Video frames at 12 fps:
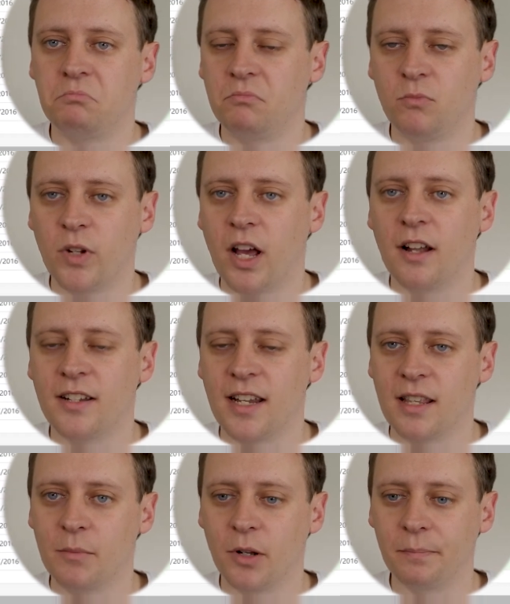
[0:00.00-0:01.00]
we can't take
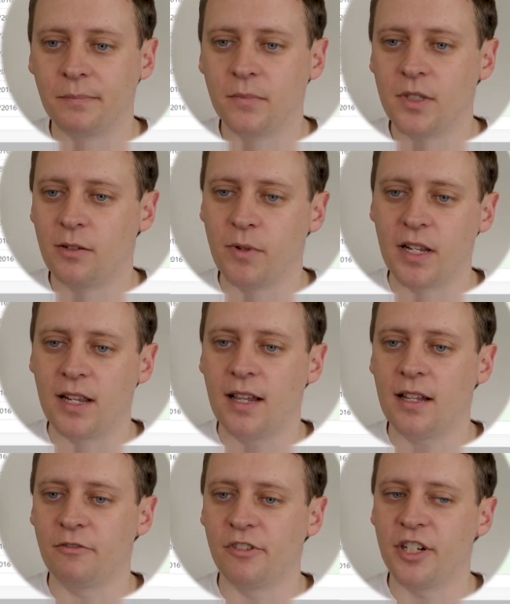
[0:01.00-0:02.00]
them on. So we can
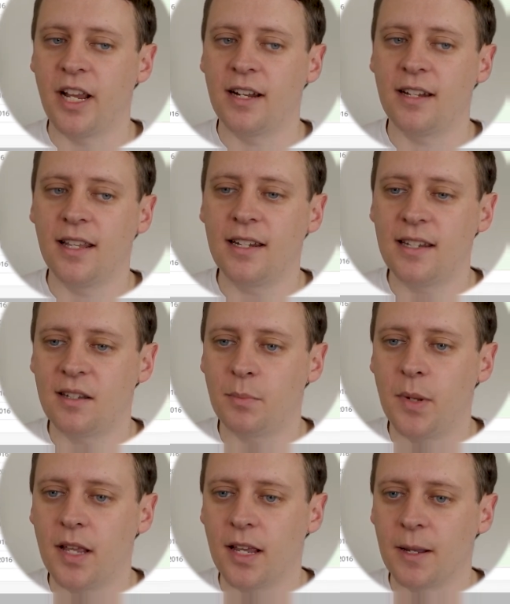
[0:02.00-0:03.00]
click reject and they
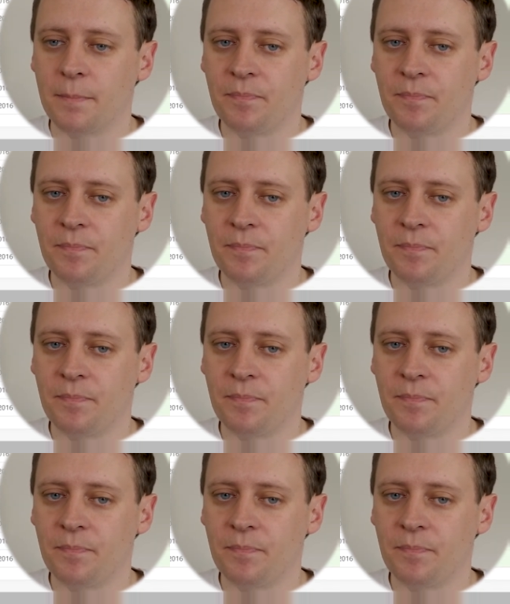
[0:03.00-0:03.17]
disappear.